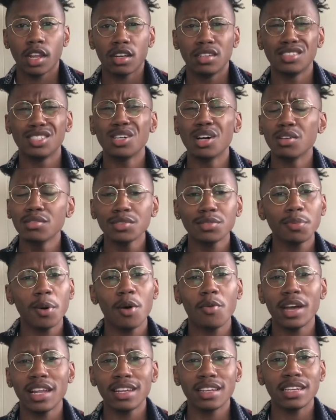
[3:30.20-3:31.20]
Jones'
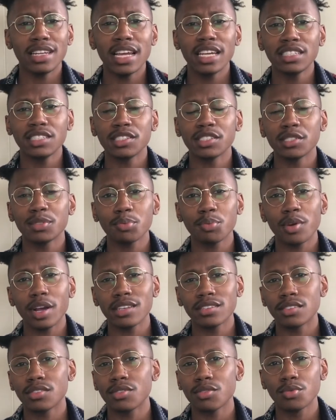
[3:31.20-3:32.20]
poetic nature is
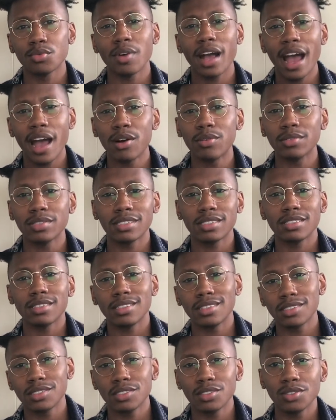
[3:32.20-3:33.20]
present throughout
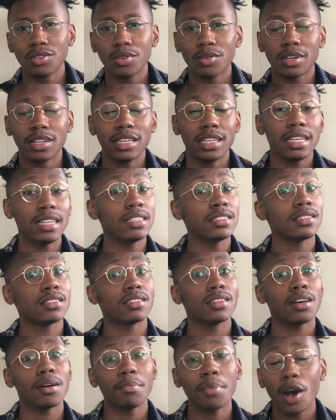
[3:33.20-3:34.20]
this story. He's
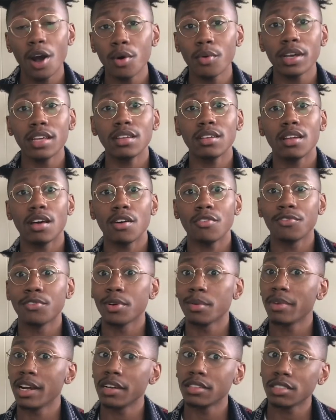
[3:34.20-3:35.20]
a poet, a
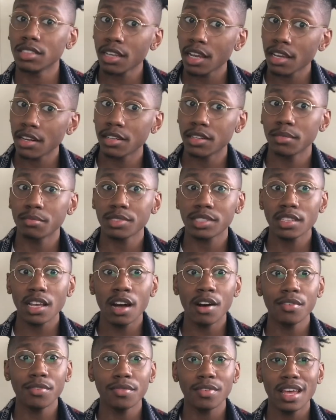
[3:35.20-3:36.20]
former educator
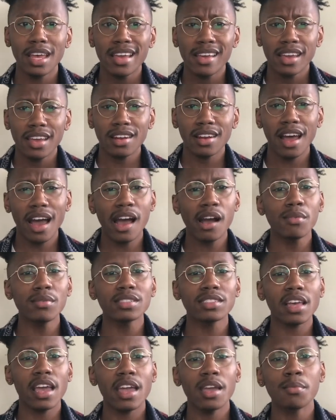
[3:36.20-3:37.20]
himself, and I
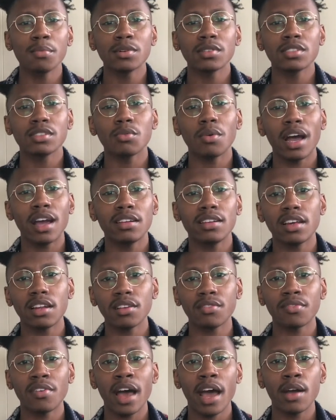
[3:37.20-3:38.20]
was able to
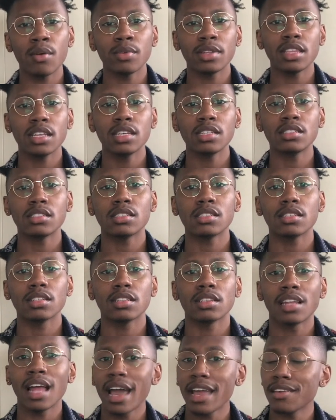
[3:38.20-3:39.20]
identify with his
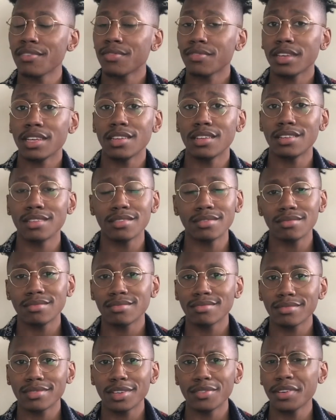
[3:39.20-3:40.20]
life in
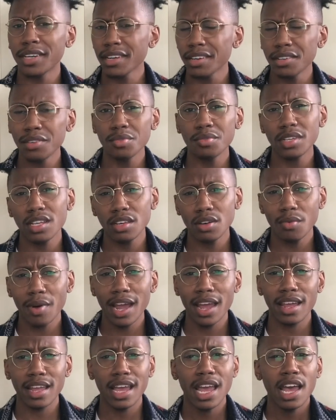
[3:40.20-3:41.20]
a very unique
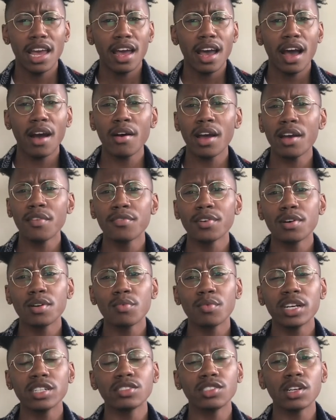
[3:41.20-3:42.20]
way. However,
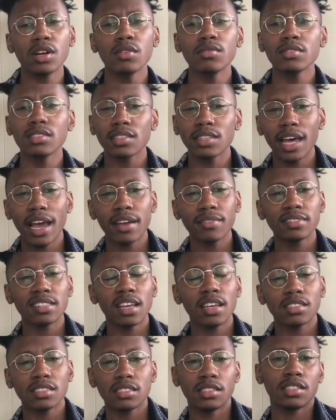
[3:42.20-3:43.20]
where Jones' life
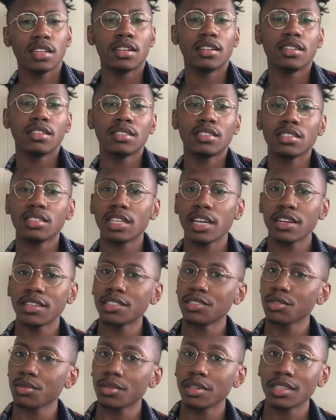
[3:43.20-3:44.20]
takes a turn into
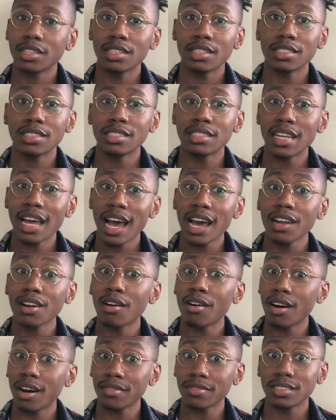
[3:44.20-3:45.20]
territory that is not
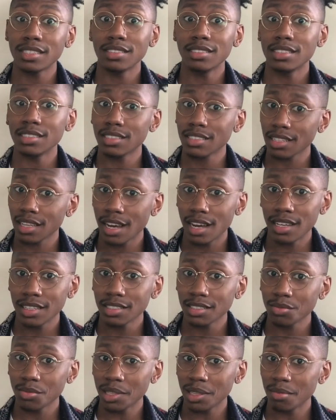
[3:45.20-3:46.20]
often
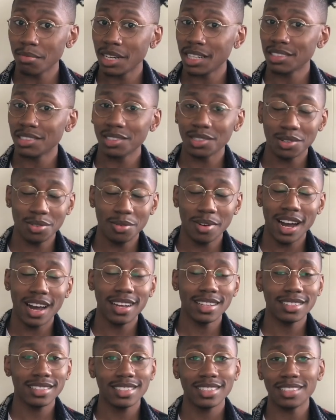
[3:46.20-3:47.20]
discussed with much
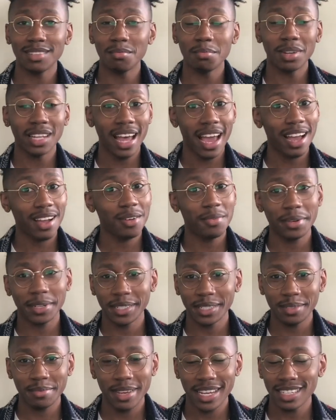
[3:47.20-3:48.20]
nuance in black queer
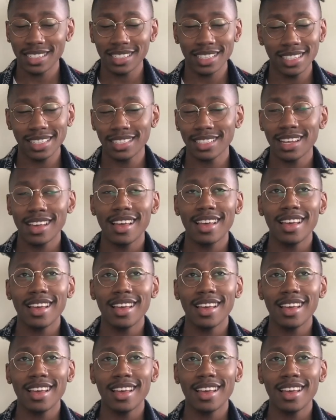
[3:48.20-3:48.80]
spaces